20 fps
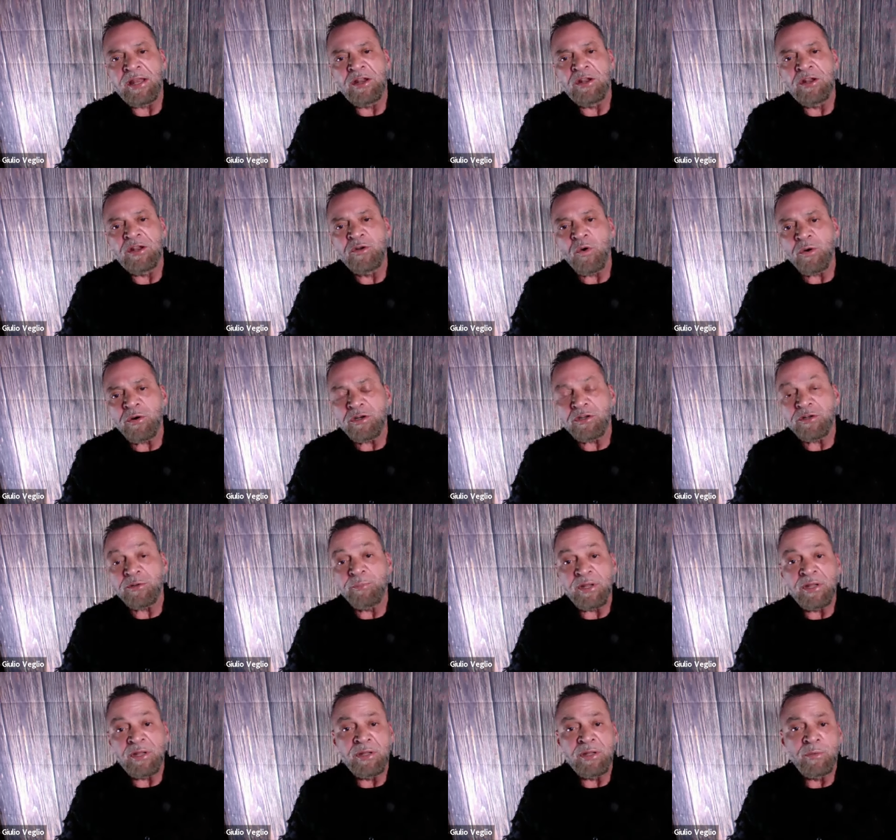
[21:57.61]
and in order to
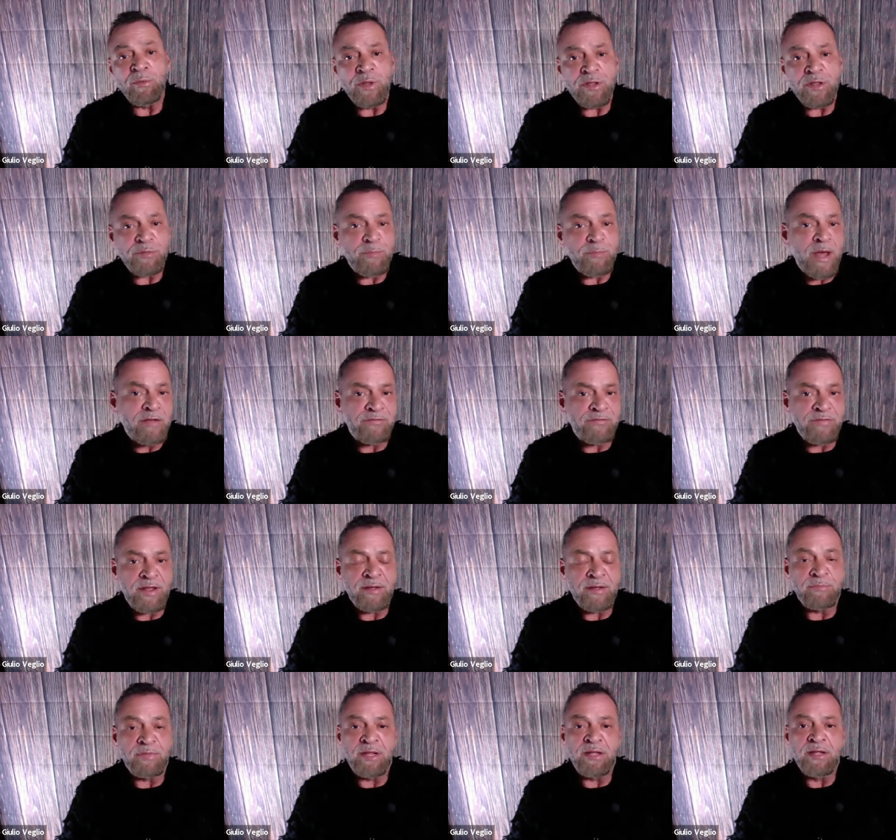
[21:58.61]
be with my
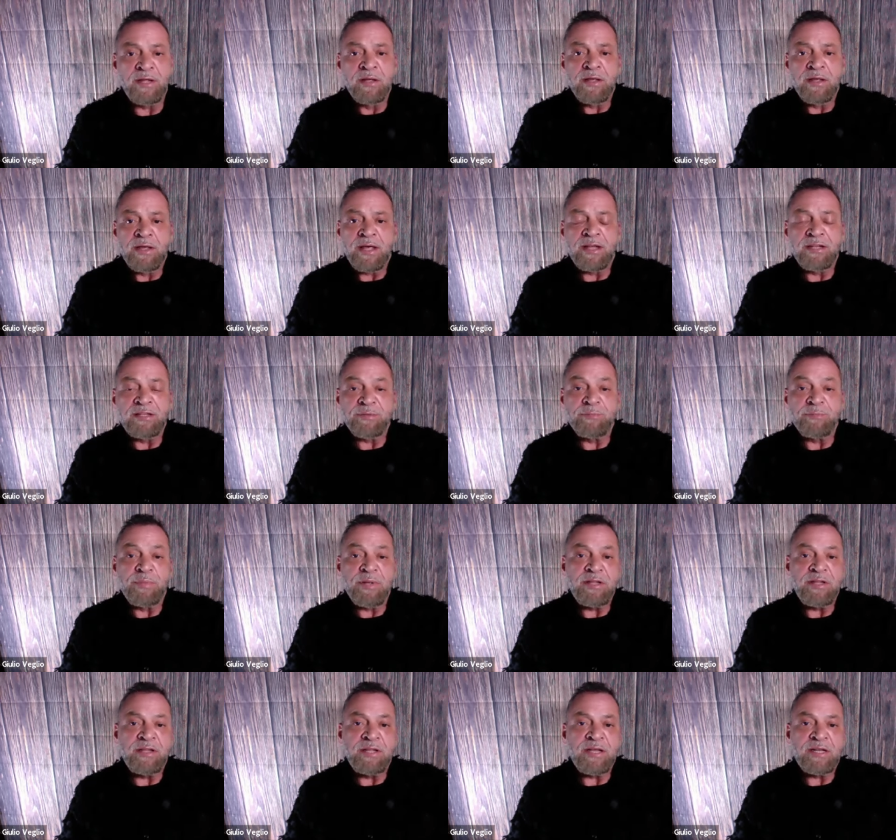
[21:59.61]
family and to
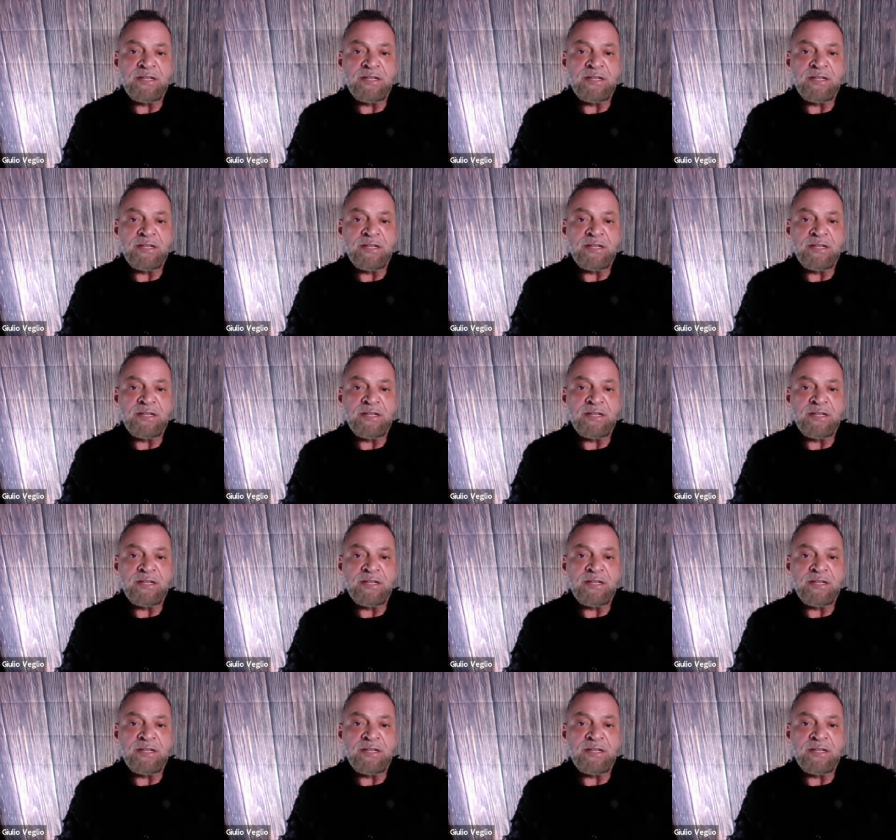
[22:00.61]
be the